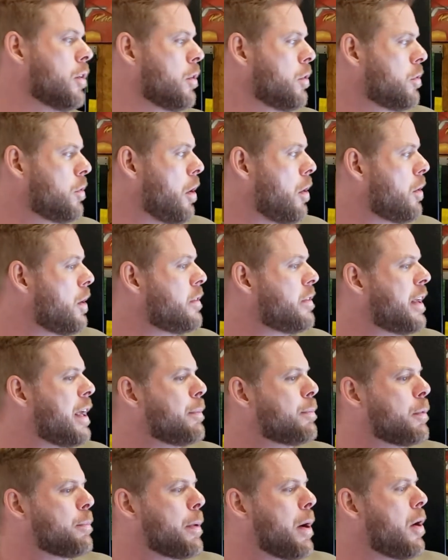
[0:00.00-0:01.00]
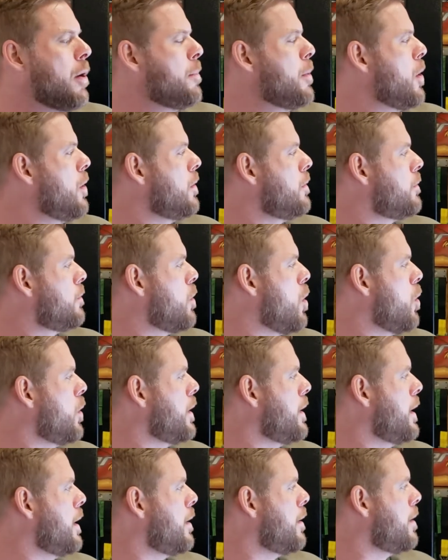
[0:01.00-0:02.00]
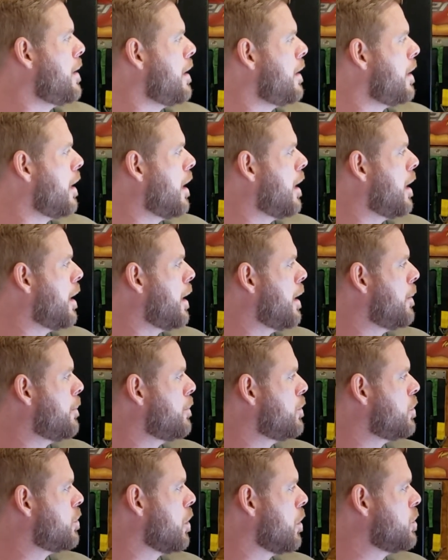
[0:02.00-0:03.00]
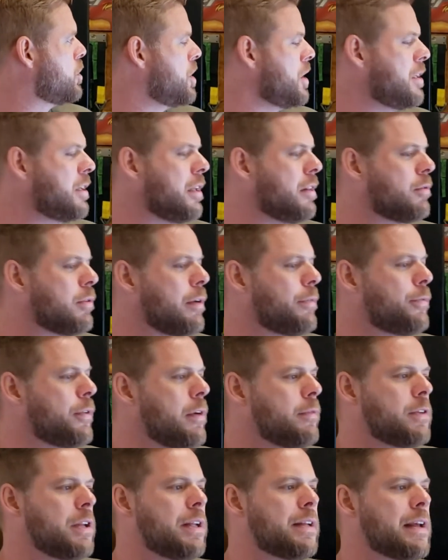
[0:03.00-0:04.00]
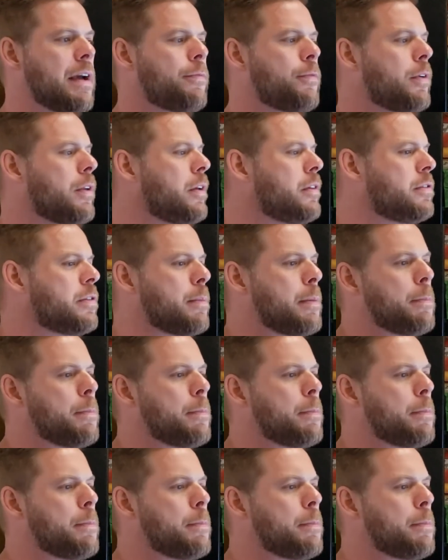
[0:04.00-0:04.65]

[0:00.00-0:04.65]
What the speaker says: So let's keep the ball rolling here. So GT350, definitely some